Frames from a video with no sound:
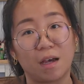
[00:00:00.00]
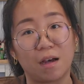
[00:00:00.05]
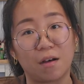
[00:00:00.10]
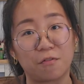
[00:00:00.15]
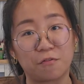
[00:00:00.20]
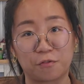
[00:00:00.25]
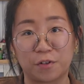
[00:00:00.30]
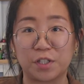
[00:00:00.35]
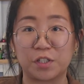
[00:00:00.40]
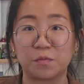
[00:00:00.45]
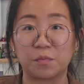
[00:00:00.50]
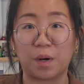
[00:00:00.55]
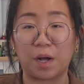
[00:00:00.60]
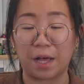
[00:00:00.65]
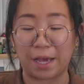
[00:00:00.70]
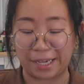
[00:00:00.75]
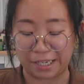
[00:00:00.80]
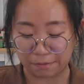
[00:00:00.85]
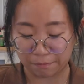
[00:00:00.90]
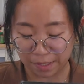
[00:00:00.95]
fridge
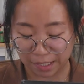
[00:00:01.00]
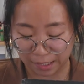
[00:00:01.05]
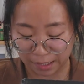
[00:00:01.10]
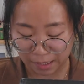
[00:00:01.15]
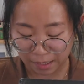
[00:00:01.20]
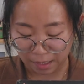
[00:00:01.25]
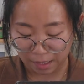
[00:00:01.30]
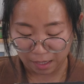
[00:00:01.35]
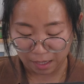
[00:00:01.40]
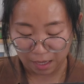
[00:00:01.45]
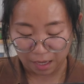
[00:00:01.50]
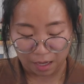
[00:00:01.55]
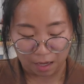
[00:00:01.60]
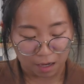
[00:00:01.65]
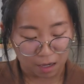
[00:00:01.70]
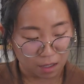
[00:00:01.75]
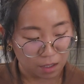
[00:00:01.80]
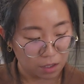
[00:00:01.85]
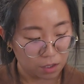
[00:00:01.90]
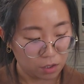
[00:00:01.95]
behind me.
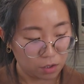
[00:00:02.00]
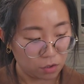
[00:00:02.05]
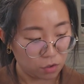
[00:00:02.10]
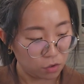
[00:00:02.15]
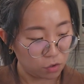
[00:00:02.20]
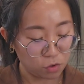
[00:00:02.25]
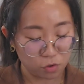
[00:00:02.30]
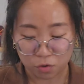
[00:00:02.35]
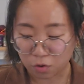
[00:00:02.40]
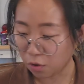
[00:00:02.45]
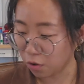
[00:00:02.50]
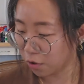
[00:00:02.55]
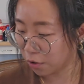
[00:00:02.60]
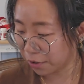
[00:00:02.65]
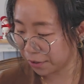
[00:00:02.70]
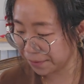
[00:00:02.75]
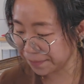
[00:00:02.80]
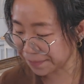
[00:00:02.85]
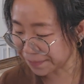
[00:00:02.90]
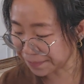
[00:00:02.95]

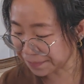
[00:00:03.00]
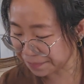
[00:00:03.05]
So